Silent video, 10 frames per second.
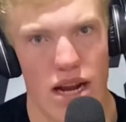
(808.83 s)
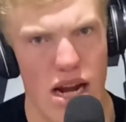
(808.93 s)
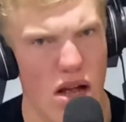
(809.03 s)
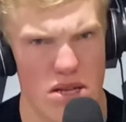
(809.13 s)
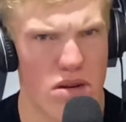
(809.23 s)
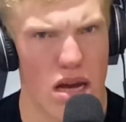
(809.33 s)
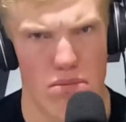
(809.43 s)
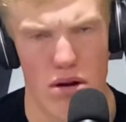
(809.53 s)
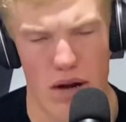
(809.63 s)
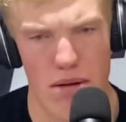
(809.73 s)
and also Cup
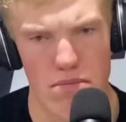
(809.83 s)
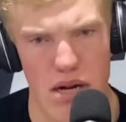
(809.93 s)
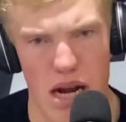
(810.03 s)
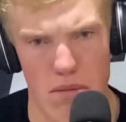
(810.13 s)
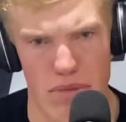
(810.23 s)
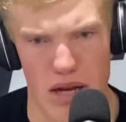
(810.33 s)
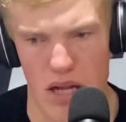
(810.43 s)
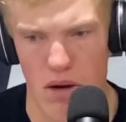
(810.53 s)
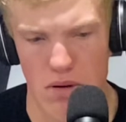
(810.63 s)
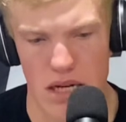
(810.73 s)
program and help build
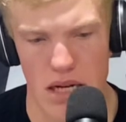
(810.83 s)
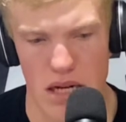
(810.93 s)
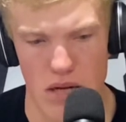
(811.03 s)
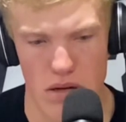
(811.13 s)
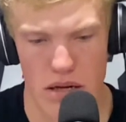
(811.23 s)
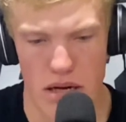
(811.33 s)
those and continue to